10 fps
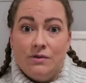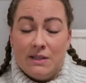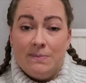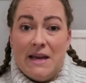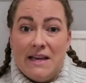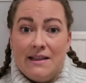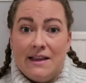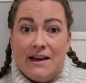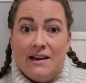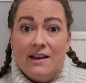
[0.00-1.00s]
respect
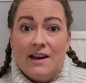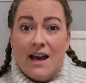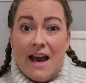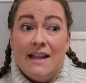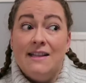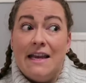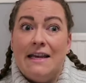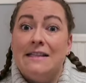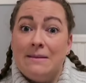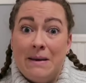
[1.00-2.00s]
that and
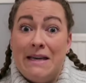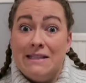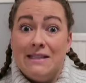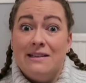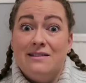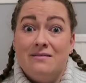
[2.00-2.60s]
expect it.